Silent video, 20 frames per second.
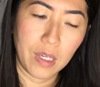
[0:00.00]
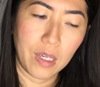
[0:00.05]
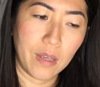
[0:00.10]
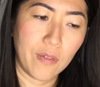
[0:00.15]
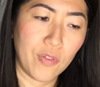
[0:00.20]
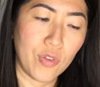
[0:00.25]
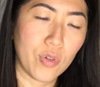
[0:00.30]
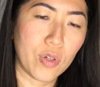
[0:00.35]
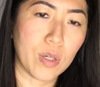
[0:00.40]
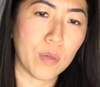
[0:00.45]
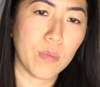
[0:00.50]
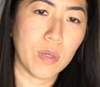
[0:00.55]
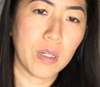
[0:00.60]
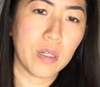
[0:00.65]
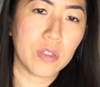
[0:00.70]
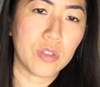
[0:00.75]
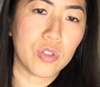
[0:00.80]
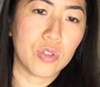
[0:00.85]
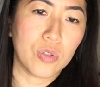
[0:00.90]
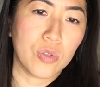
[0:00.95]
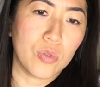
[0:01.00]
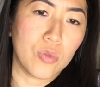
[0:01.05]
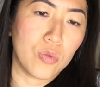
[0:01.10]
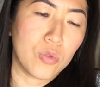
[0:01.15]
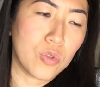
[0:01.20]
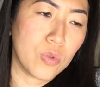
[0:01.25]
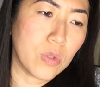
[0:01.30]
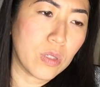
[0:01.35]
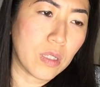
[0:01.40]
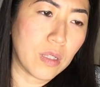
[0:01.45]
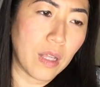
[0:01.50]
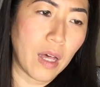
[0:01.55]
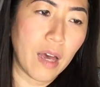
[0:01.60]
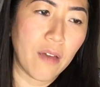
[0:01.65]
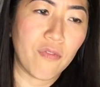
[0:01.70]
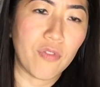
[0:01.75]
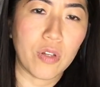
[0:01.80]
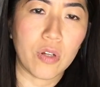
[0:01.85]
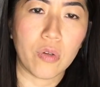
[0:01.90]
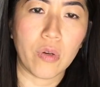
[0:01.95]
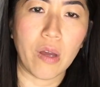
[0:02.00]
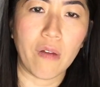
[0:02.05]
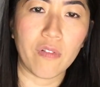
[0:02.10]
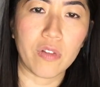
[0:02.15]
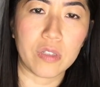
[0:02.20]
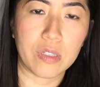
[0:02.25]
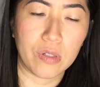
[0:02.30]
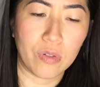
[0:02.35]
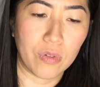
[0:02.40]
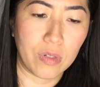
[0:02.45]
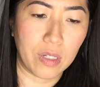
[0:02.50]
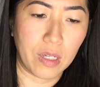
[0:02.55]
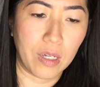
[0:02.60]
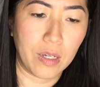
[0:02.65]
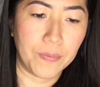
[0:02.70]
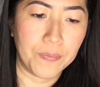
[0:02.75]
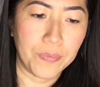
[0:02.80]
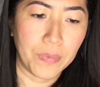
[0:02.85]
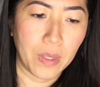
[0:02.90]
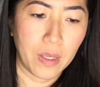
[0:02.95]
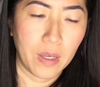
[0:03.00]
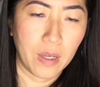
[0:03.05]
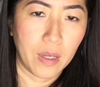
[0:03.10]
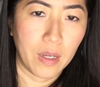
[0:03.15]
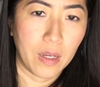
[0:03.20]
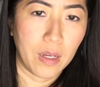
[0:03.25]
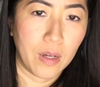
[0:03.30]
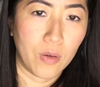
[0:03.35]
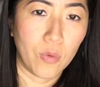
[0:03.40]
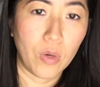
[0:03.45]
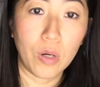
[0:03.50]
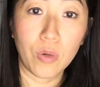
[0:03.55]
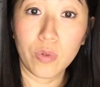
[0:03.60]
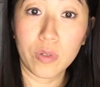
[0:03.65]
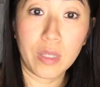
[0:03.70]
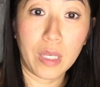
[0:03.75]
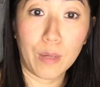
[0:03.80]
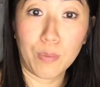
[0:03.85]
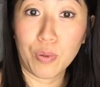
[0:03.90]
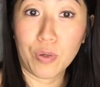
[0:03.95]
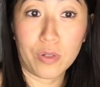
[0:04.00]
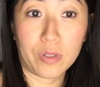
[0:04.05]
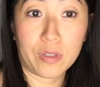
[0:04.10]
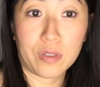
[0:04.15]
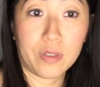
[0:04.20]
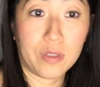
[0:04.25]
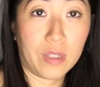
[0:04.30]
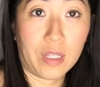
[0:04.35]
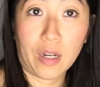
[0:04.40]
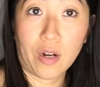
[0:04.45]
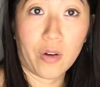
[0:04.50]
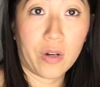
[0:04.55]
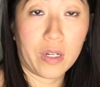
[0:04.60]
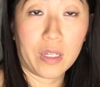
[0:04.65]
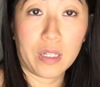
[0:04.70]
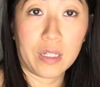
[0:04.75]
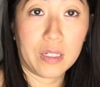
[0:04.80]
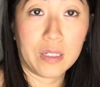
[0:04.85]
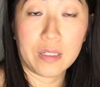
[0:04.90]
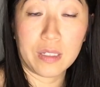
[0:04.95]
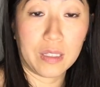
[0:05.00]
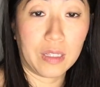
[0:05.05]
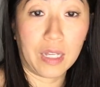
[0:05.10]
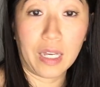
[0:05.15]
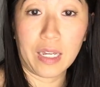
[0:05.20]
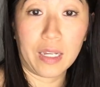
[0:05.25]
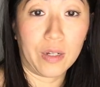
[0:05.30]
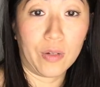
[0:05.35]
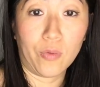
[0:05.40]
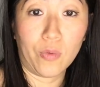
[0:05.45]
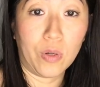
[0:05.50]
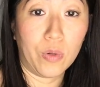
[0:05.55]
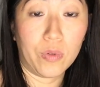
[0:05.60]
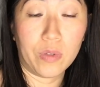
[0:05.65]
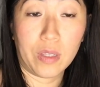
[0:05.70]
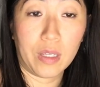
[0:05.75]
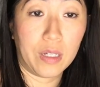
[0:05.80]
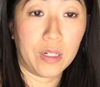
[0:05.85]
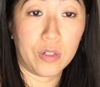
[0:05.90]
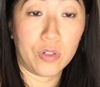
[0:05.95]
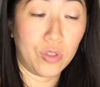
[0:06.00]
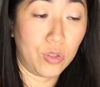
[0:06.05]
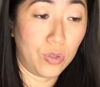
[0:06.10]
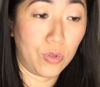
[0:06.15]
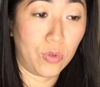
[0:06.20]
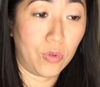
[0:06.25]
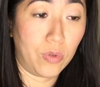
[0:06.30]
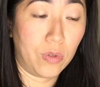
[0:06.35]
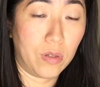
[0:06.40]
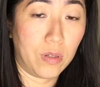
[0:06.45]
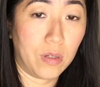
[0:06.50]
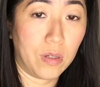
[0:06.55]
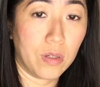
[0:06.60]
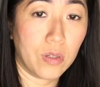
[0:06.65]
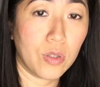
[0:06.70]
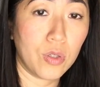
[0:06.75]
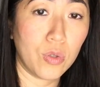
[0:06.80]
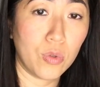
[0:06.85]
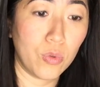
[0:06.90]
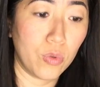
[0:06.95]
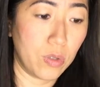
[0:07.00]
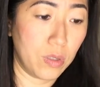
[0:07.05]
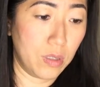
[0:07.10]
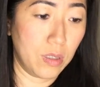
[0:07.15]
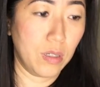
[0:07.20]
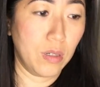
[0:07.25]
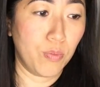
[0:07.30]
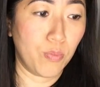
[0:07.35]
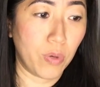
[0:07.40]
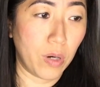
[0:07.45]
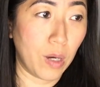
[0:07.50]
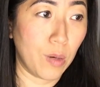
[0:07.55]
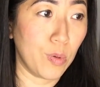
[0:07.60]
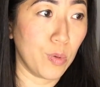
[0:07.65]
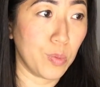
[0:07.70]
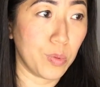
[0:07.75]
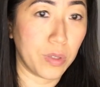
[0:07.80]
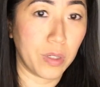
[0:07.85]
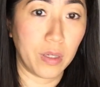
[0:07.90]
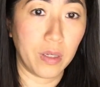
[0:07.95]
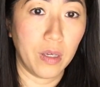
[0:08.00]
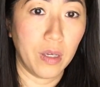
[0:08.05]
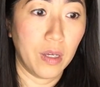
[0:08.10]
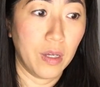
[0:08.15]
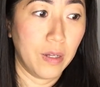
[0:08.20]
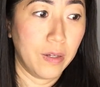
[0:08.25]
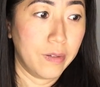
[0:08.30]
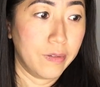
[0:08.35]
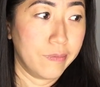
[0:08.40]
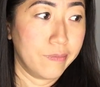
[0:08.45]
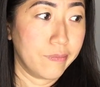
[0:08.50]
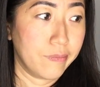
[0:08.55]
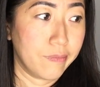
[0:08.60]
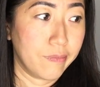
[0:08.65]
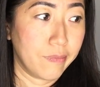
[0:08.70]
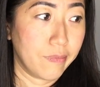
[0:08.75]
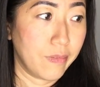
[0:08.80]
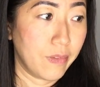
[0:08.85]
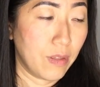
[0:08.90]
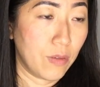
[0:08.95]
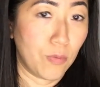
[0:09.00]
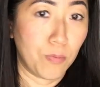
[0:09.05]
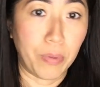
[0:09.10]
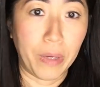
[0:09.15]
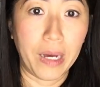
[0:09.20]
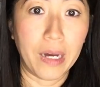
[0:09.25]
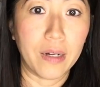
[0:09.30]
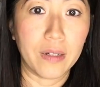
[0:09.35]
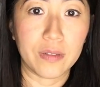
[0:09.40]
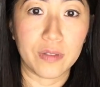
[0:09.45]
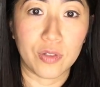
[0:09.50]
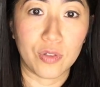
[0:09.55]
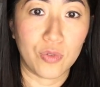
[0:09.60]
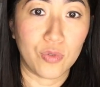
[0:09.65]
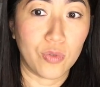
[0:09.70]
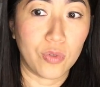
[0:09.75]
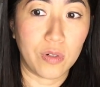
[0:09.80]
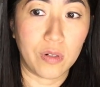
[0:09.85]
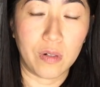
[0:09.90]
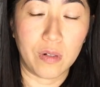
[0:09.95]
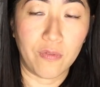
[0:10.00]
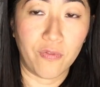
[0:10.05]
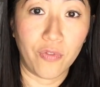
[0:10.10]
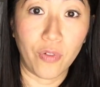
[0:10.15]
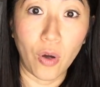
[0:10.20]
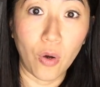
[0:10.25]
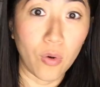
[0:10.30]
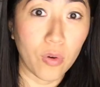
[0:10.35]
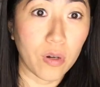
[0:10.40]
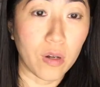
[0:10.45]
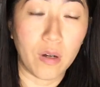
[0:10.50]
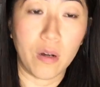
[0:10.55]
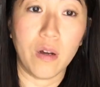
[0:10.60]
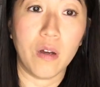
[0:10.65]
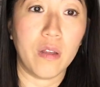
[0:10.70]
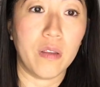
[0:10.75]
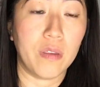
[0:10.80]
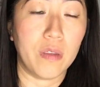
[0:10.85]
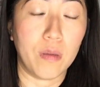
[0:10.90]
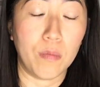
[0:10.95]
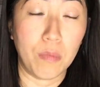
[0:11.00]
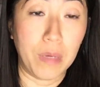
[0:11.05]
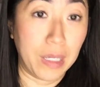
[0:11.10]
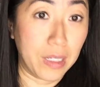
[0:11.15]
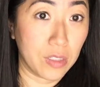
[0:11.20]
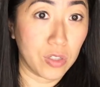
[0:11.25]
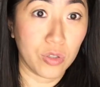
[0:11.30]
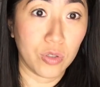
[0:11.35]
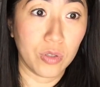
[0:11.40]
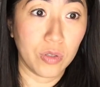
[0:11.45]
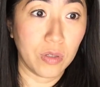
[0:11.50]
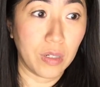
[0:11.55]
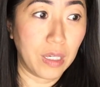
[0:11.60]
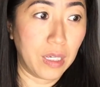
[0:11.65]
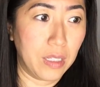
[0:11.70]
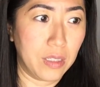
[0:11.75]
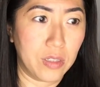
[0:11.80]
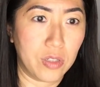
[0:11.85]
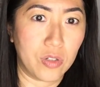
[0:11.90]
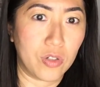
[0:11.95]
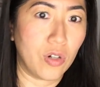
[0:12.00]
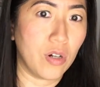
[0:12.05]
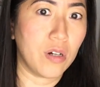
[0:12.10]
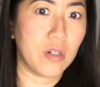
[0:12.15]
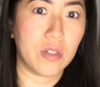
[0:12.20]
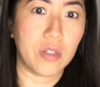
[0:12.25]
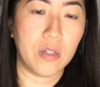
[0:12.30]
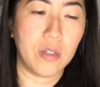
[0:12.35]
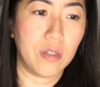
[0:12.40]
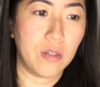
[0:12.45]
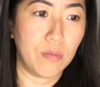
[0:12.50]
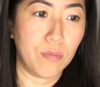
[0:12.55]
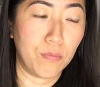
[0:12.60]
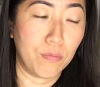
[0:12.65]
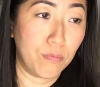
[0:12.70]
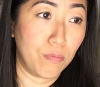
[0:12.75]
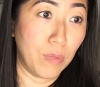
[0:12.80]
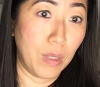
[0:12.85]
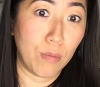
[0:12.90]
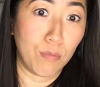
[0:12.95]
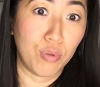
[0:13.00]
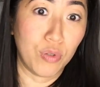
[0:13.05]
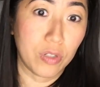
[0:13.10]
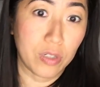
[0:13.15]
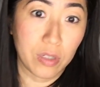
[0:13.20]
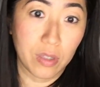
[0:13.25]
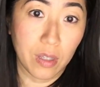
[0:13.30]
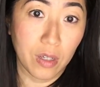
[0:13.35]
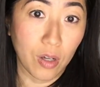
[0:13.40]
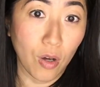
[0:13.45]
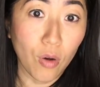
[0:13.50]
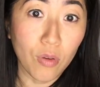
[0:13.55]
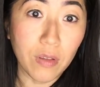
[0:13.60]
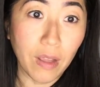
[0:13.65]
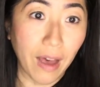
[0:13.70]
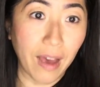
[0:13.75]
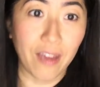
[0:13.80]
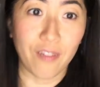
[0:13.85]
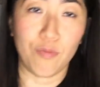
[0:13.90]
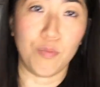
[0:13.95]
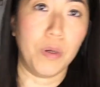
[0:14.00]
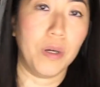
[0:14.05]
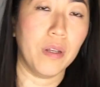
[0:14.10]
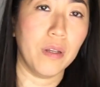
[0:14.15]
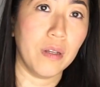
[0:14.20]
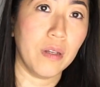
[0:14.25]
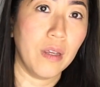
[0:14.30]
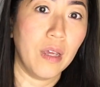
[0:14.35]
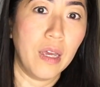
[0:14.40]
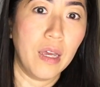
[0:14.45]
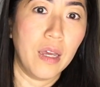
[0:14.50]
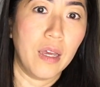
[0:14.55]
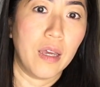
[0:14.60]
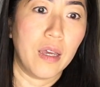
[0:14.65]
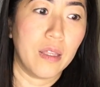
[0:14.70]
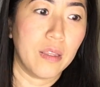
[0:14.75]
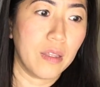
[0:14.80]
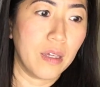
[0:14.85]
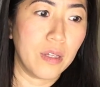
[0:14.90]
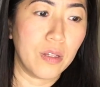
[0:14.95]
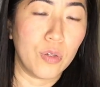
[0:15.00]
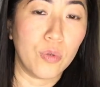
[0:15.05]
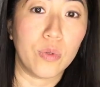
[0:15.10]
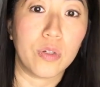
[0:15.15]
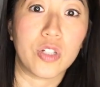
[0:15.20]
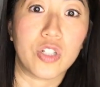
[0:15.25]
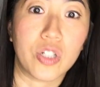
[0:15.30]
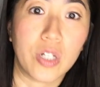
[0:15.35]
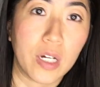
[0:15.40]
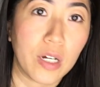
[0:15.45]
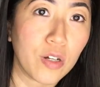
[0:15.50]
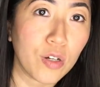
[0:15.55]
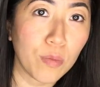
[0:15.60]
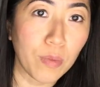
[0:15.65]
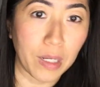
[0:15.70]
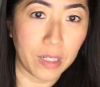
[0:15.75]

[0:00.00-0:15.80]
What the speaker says: If you committed to doing a live video every single day, what would that person that already is enlightened, what would they do? You would probably balance your phone on the mantle and start and push the go live button, and then you would share your